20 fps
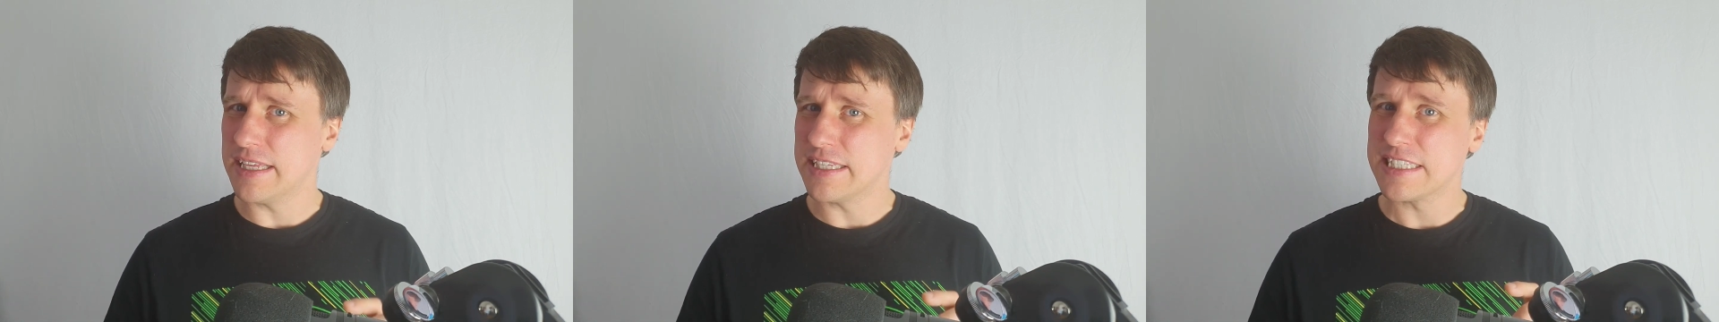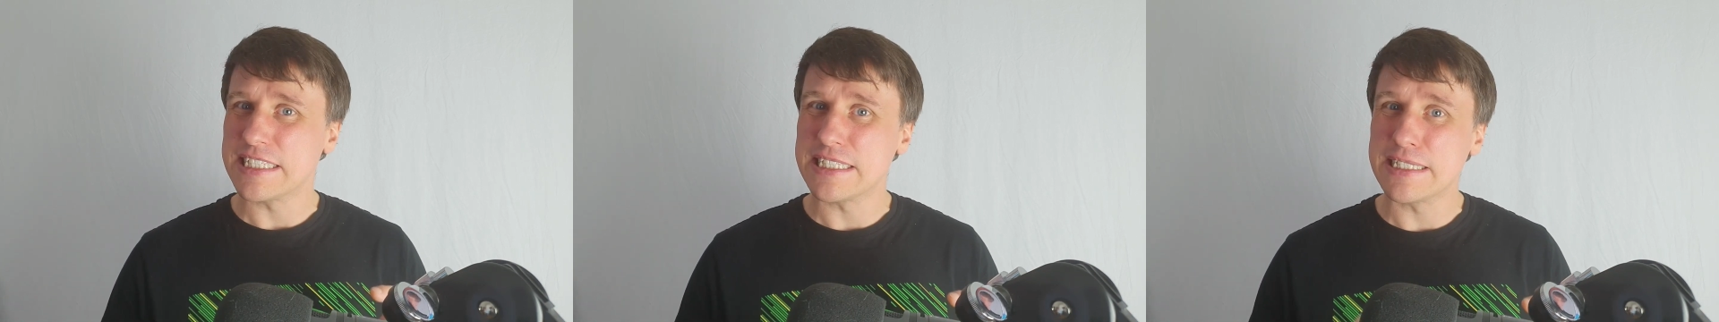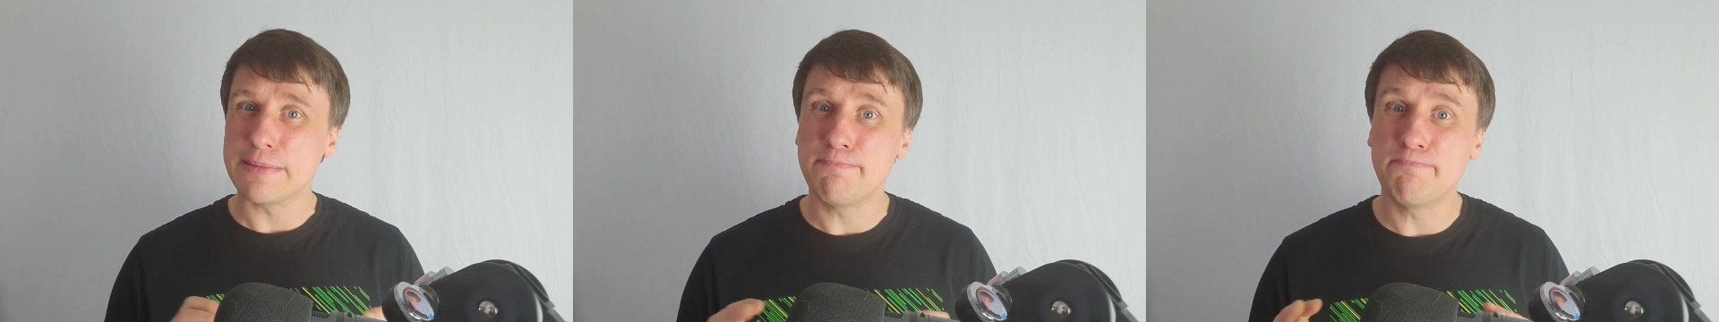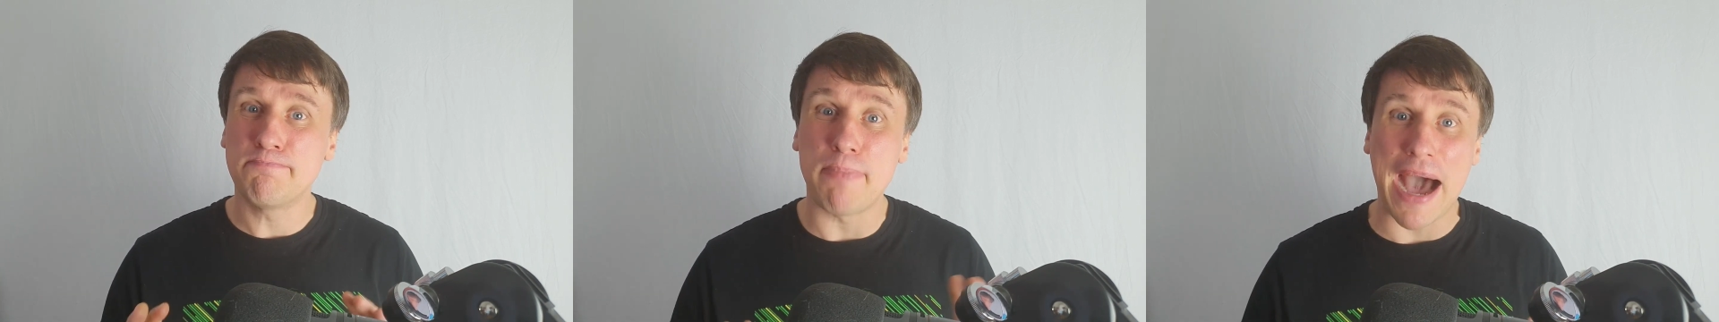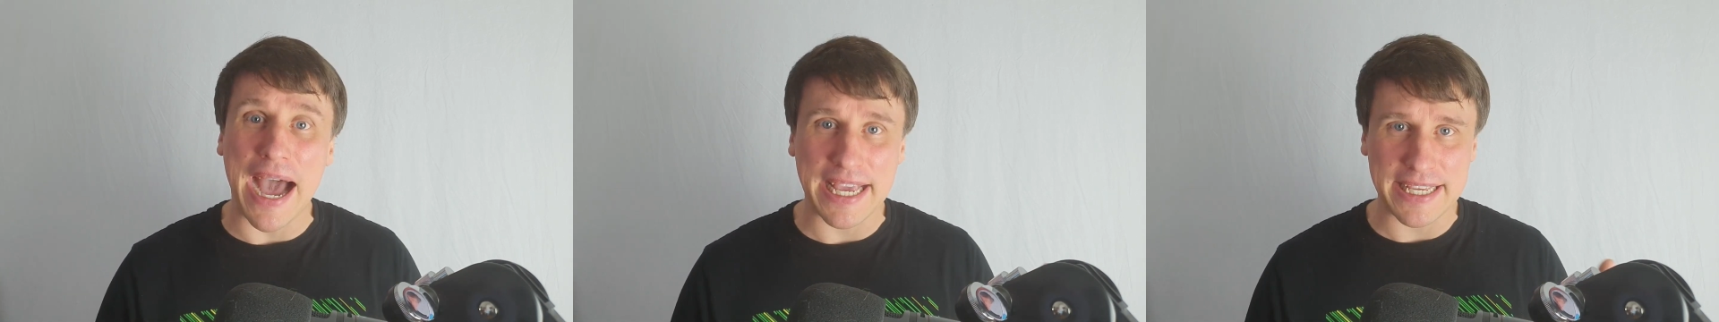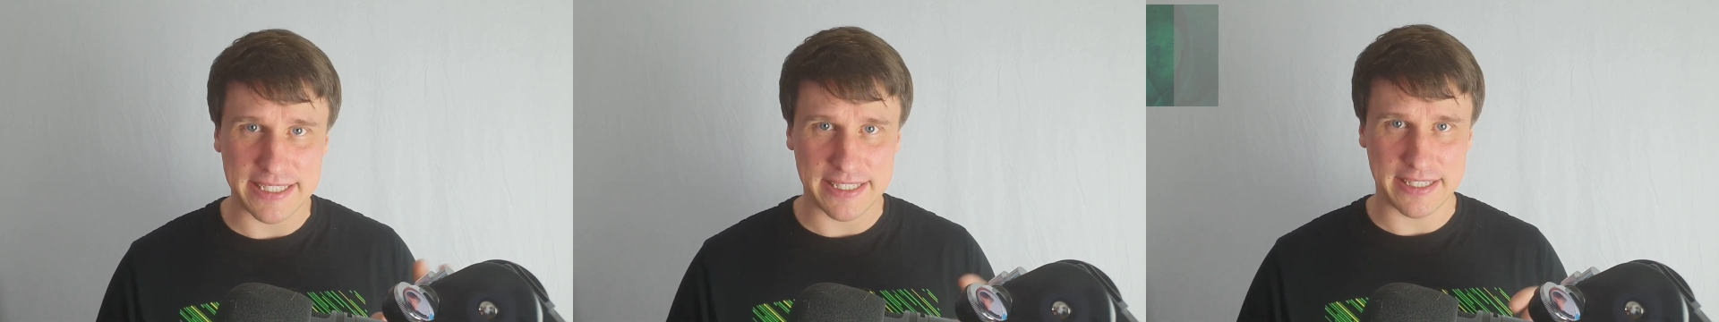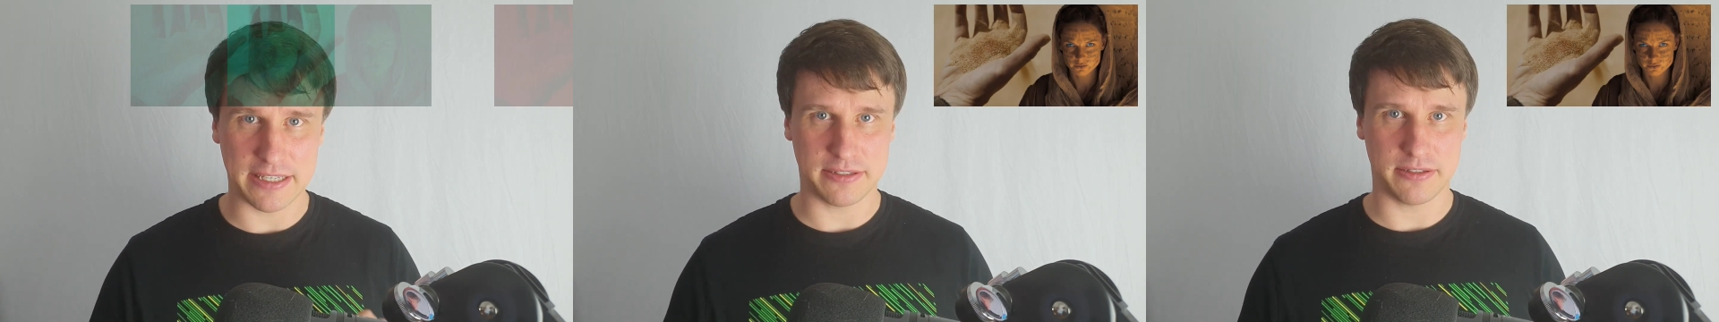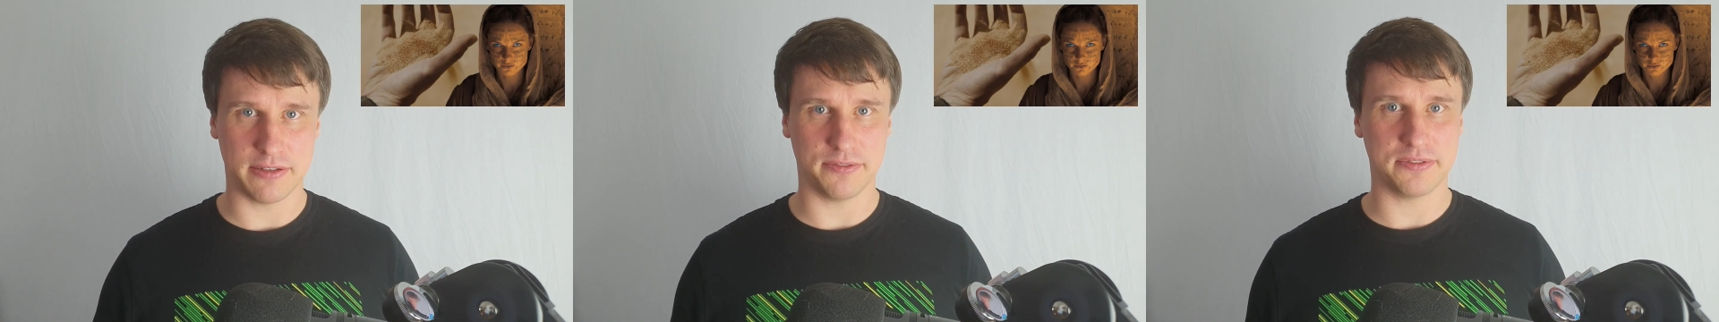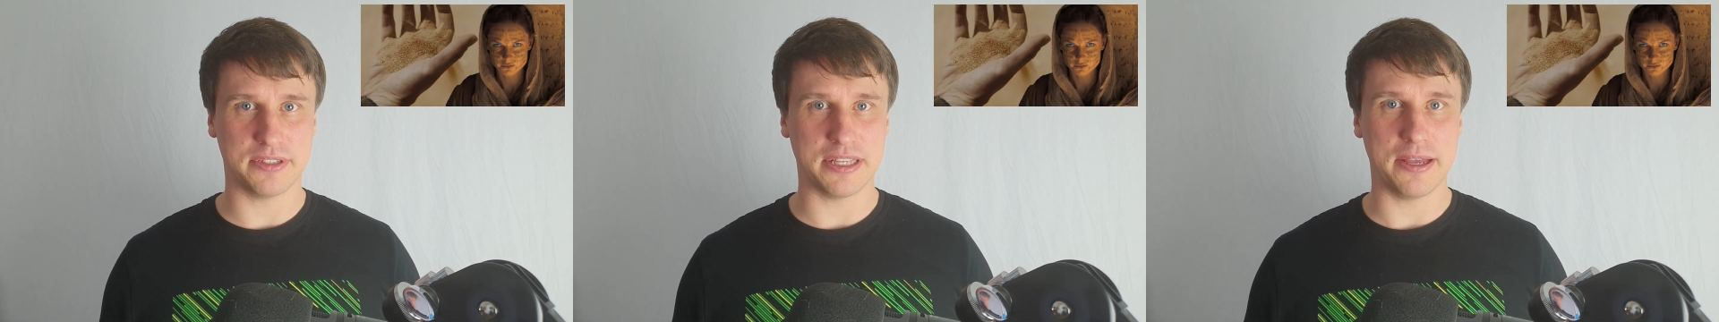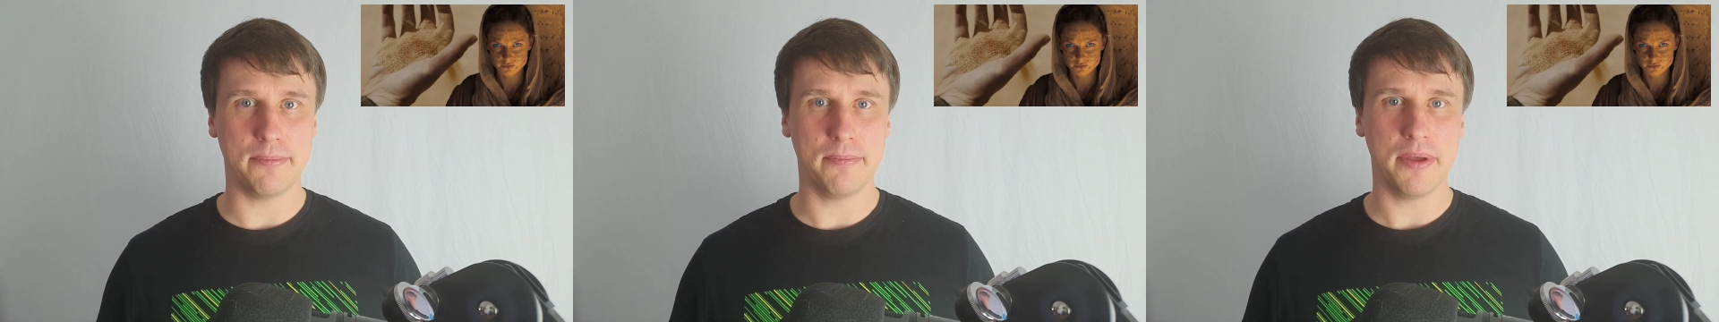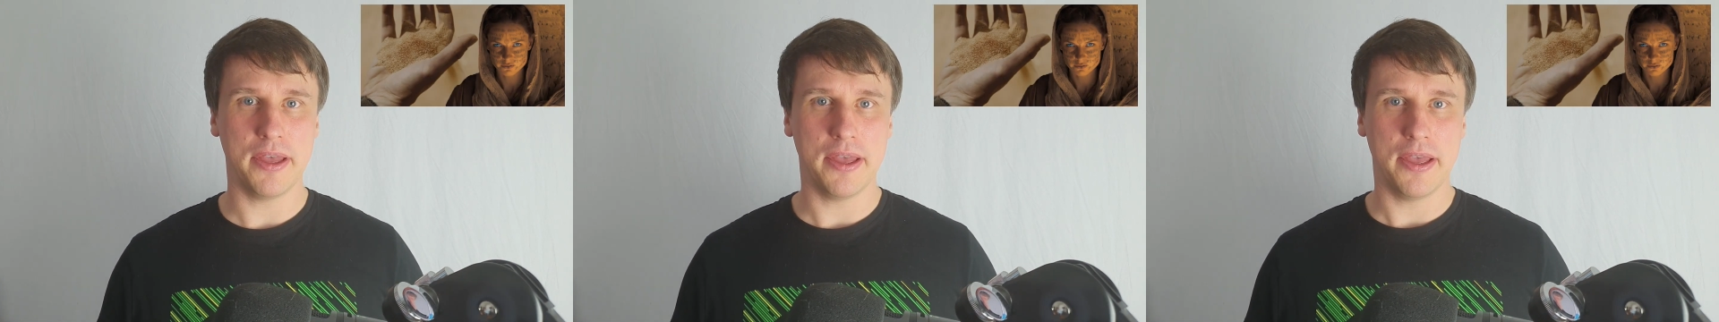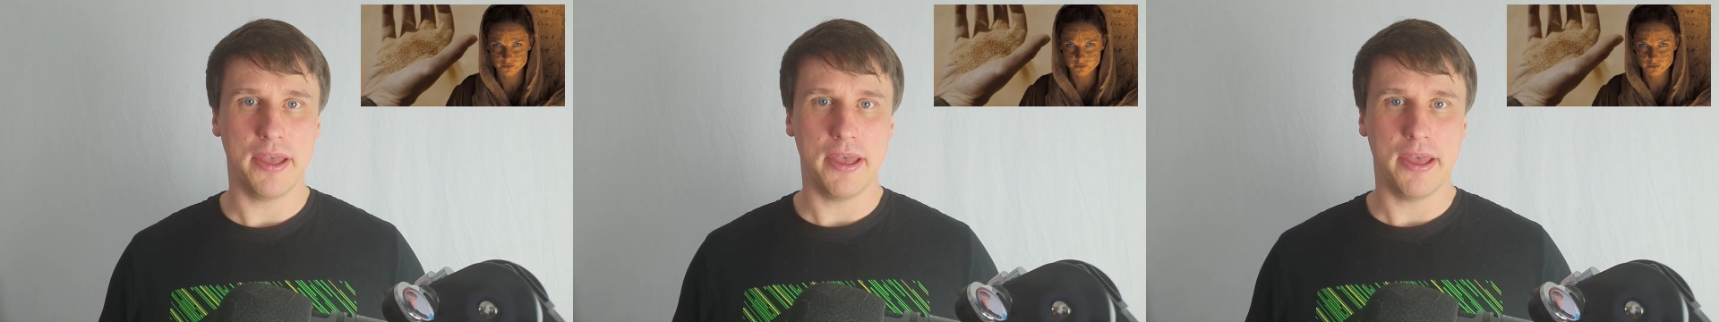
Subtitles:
spices of them,